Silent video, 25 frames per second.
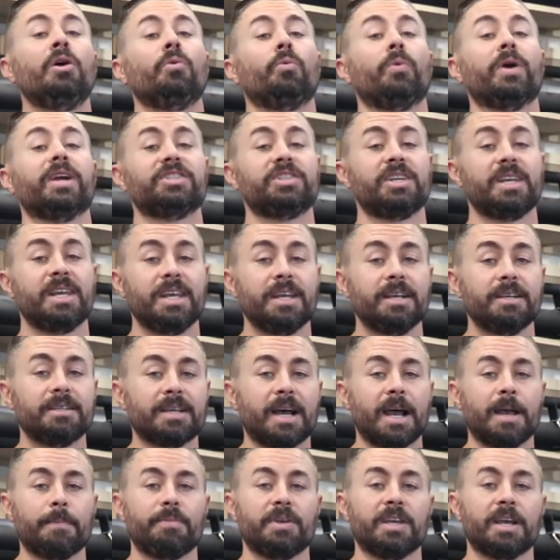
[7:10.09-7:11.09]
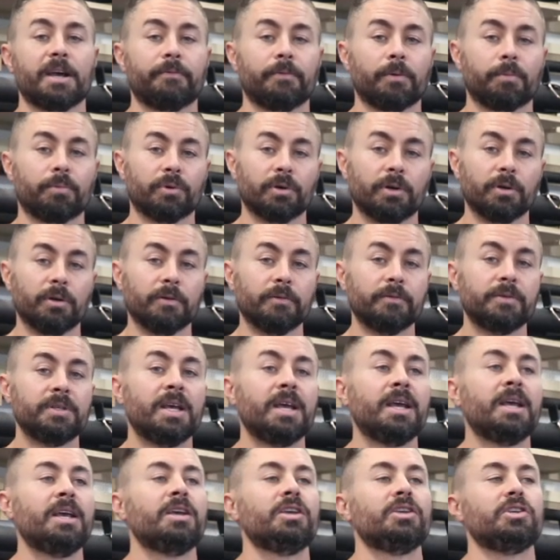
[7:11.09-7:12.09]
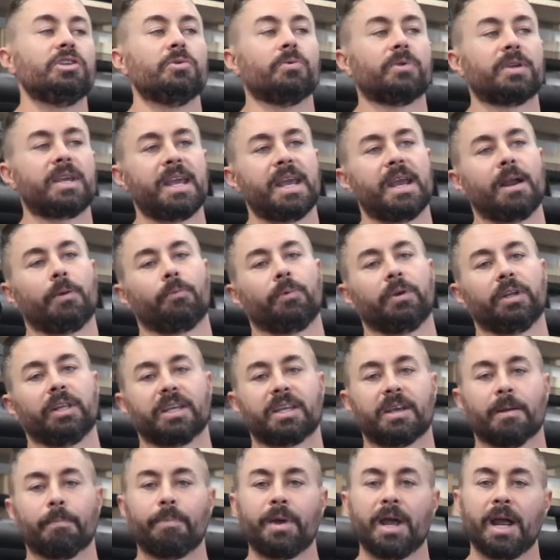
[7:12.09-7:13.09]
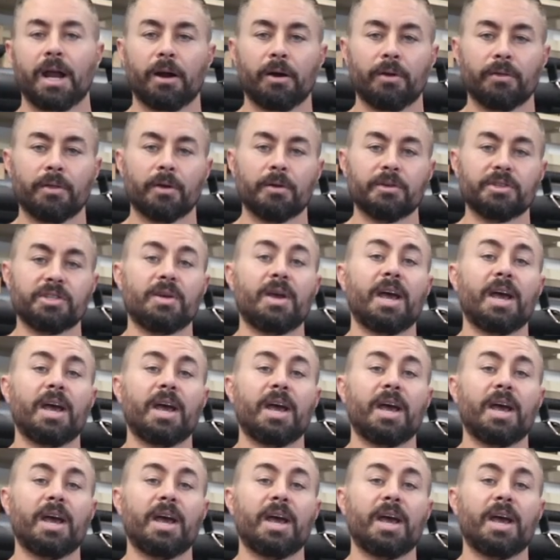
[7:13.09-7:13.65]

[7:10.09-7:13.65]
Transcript: which is IPF approved, you can't really compare those.